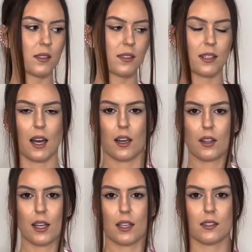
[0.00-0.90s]

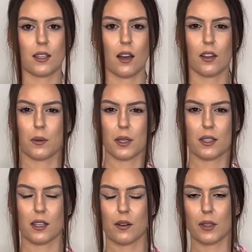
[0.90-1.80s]
style as that other one that I
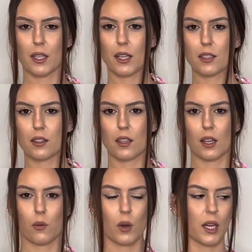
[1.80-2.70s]
said I really liked, the
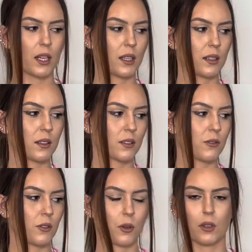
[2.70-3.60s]
like white and
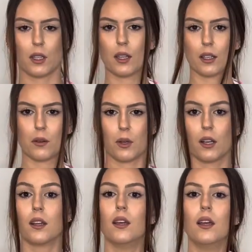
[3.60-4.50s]
florally looking
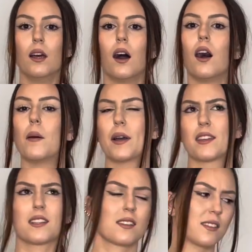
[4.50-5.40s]
one. Um, I
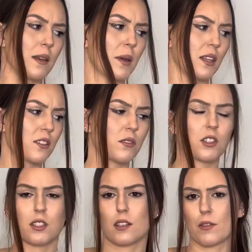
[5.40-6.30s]
think it's the same bathing suit,
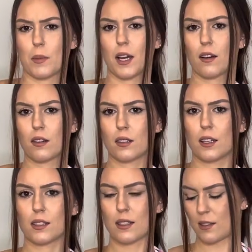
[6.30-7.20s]
just a different pattern.
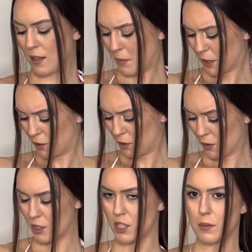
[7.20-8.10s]
It's got the same like
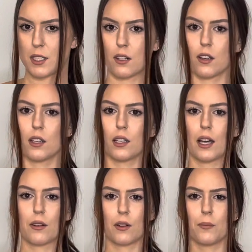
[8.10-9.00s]
scrunchy material. I
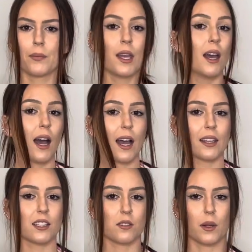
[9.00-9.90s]
don't know. I
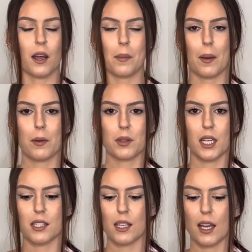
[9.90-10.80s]
like this one. I'm happy with
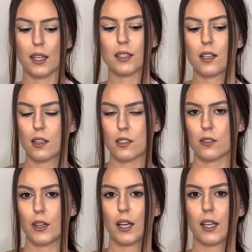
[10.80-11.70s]
this. I like the colors of
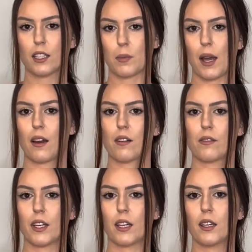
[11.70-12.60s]
it. I like the pattern of
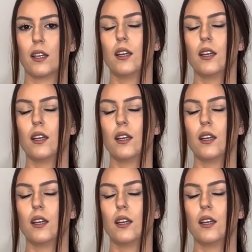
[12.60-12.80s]
it.